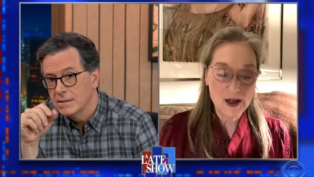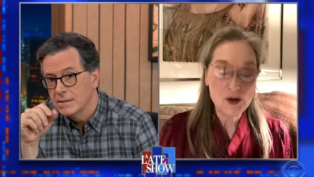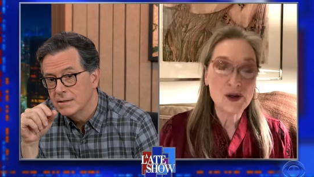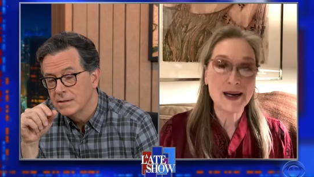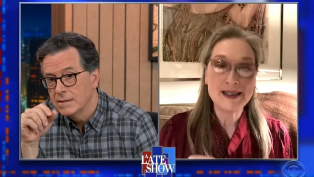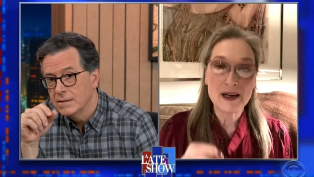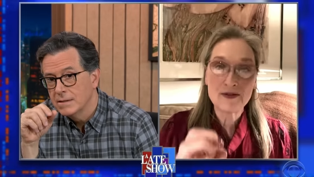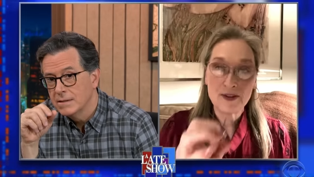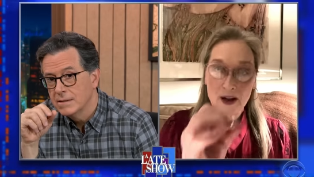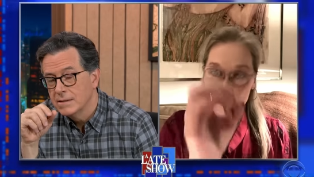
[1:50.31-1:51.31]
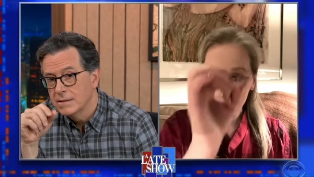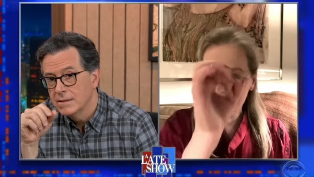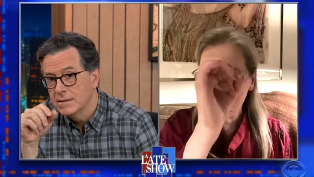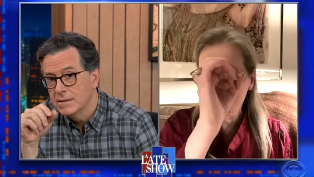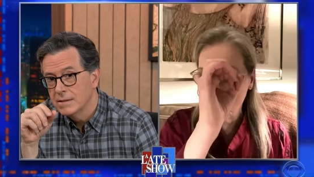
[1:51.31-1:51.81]
Speaker 1: you can identify from
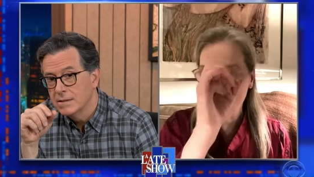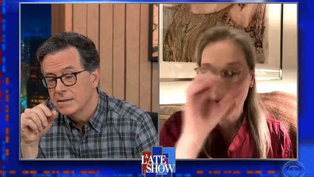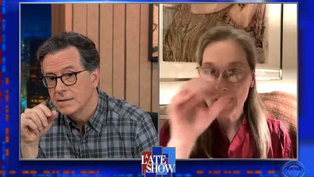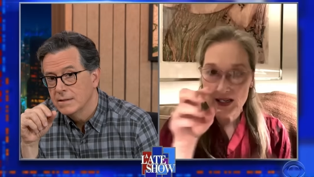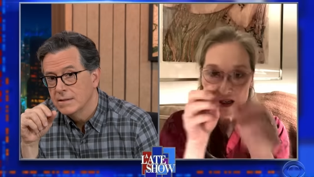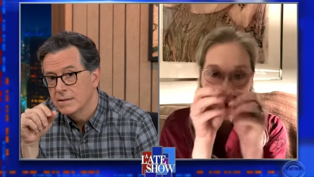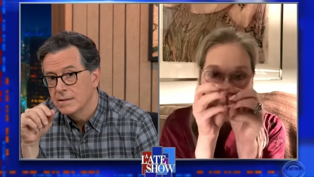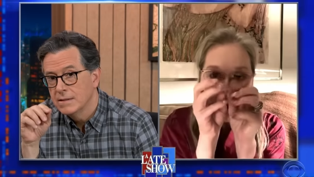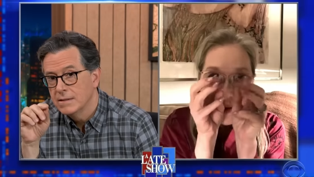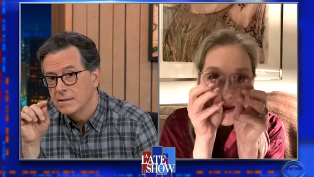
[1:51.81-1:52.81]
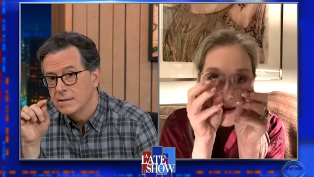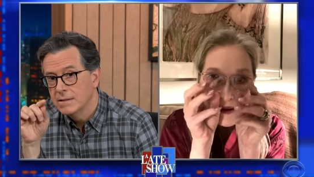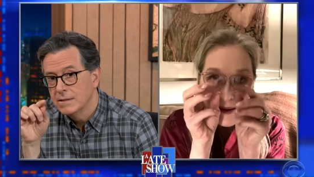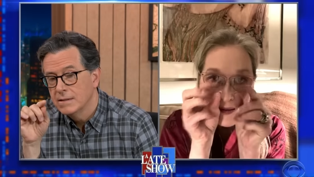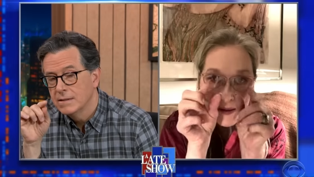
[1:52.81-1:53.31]
the little white
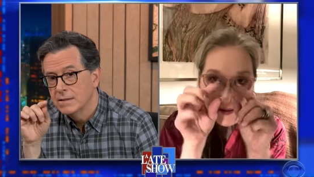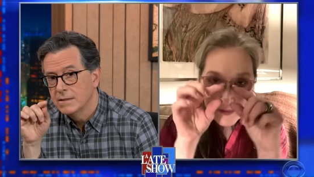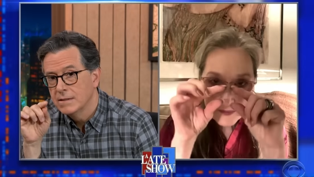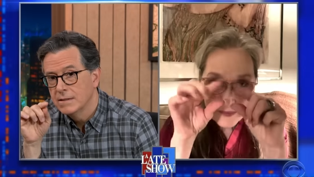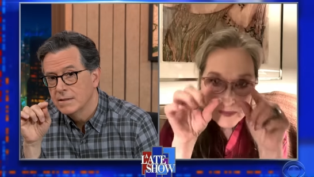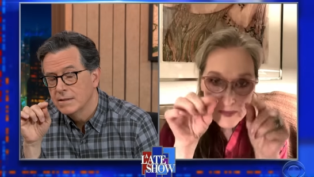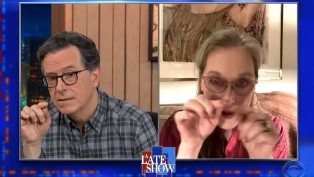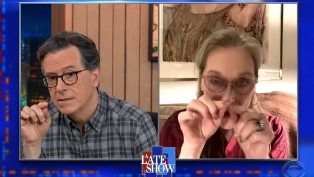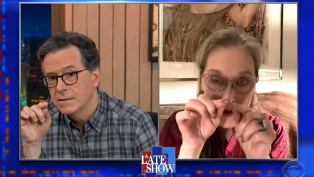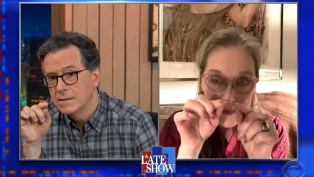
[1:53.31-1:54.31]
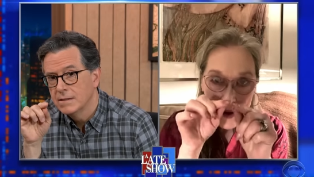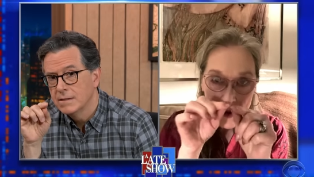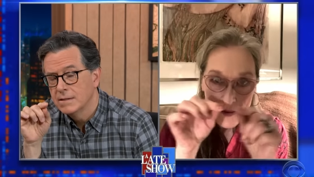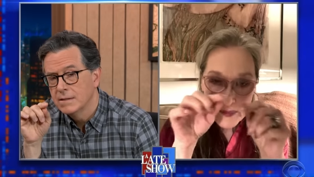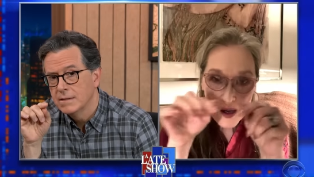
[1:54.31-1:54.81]
spiky egg
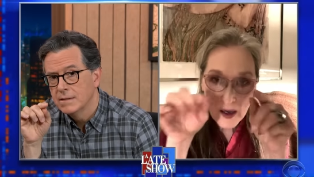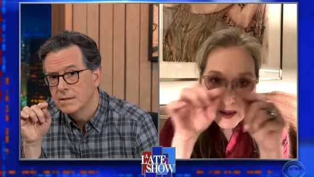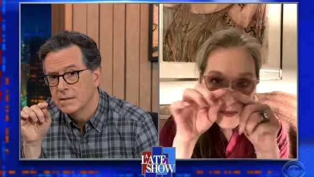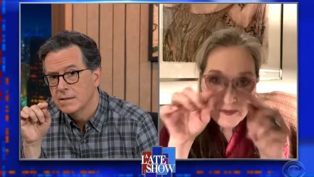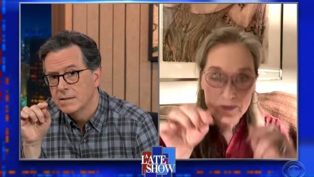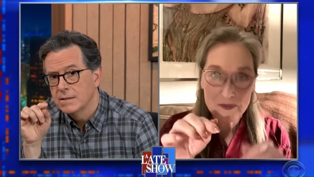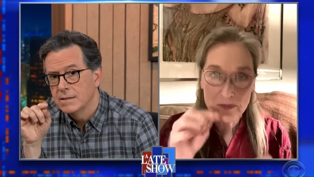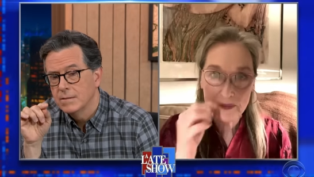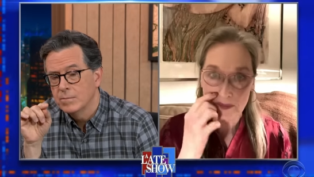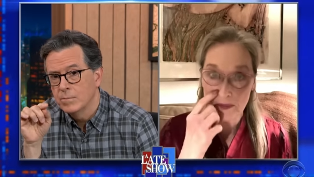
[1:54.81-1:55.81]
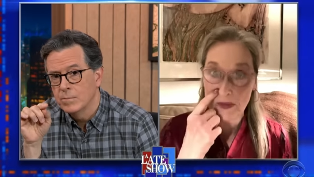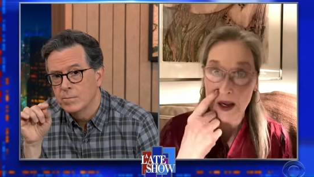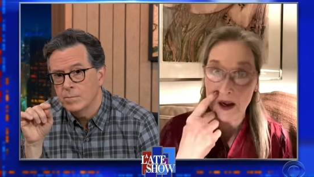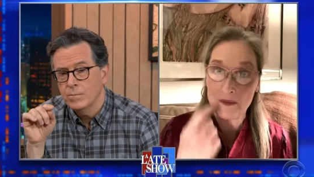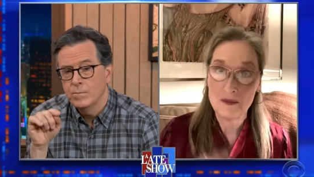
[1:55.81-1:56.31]
pod.
Speaker 2: Mm-hmm.
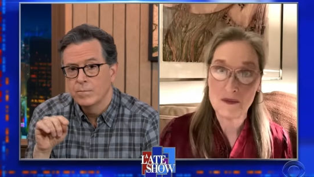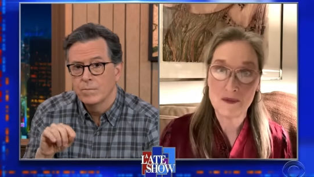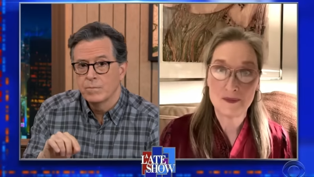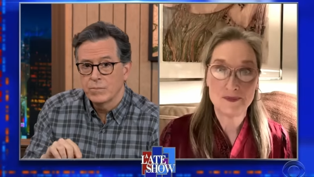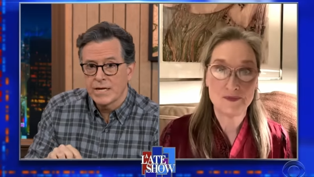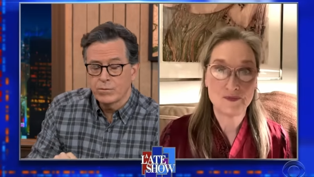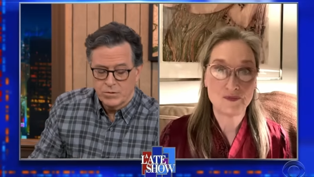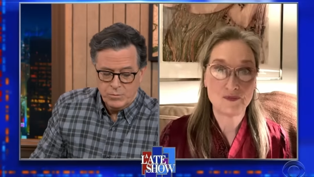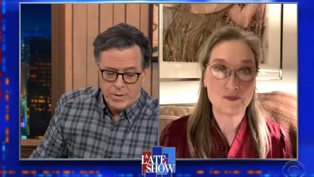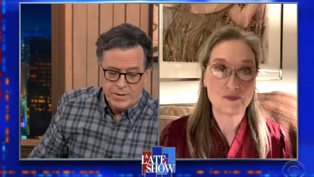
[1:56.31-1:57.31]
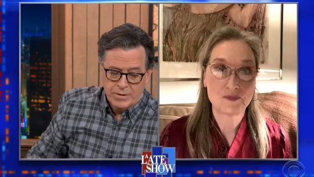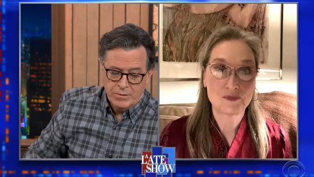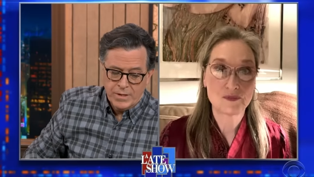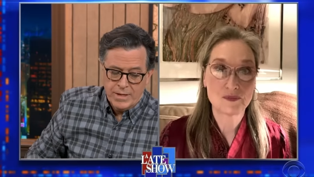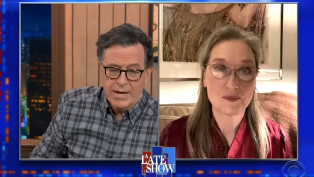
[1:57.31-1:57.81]
Yeah. Black widow spider.
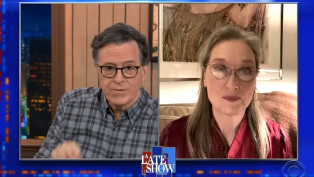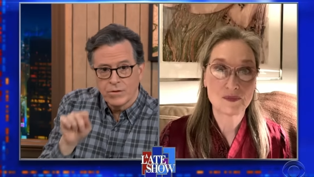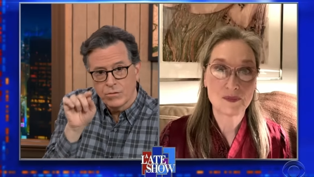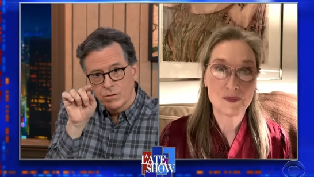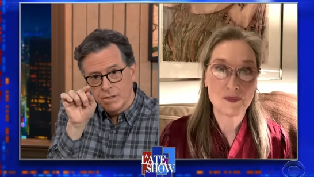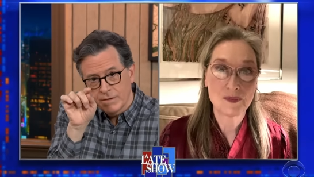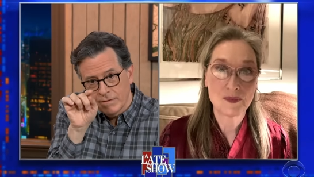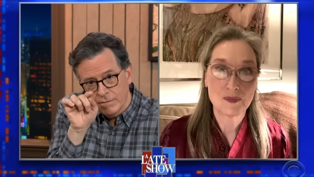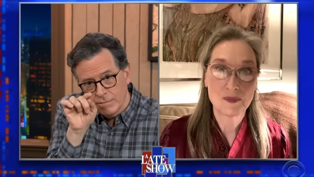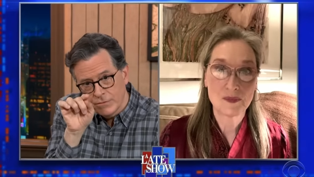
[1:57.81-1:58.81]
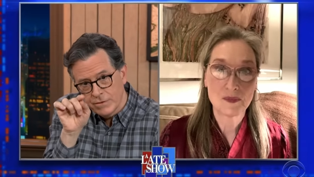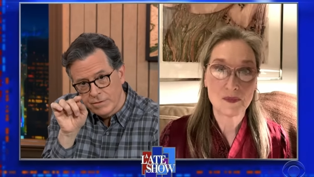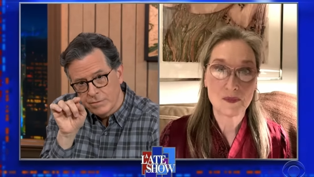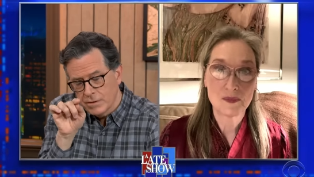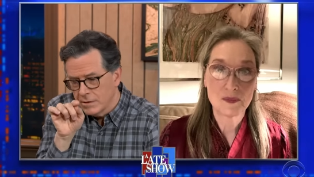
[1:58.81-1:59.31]
Okay, and the little
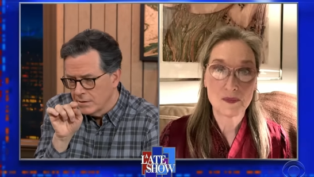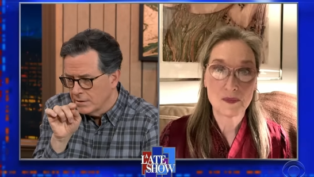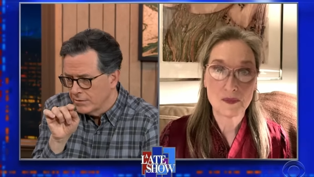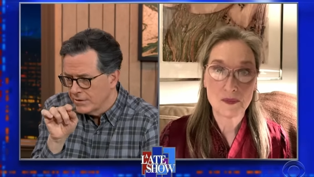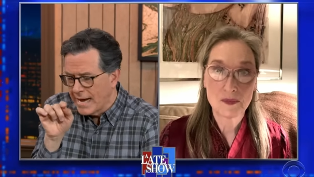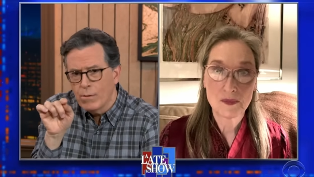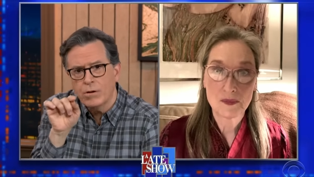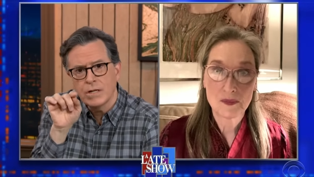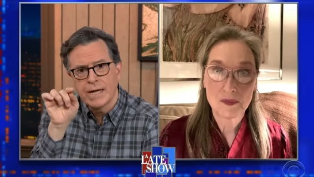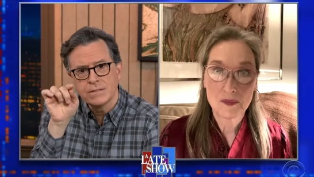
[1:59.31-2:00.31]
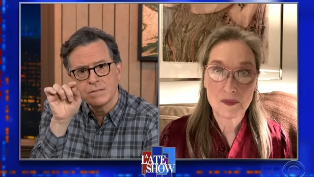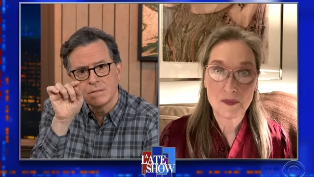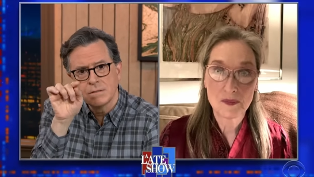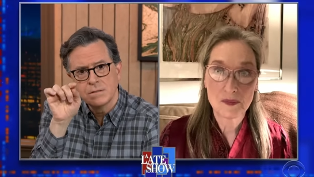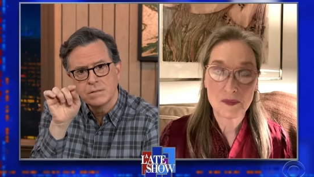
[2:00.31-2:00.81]
the hourglass.
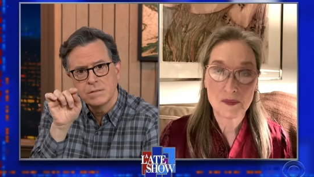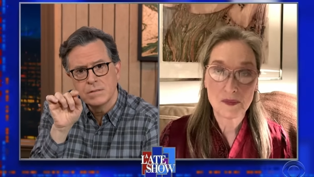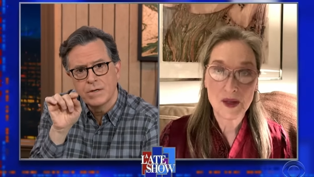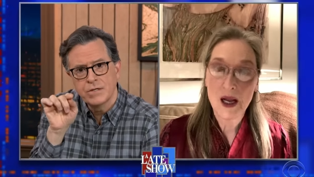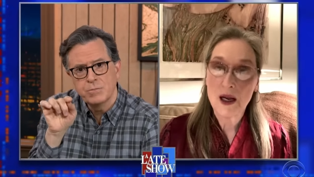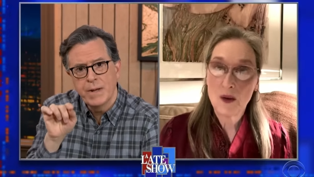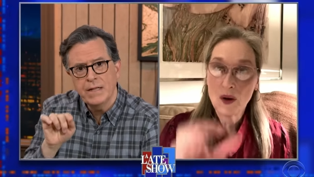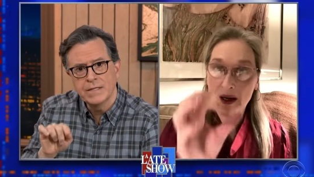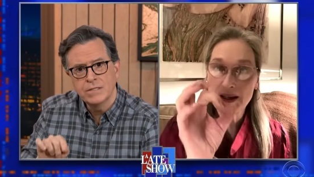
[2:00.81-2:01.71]
On its belly,
Speaker 1: well,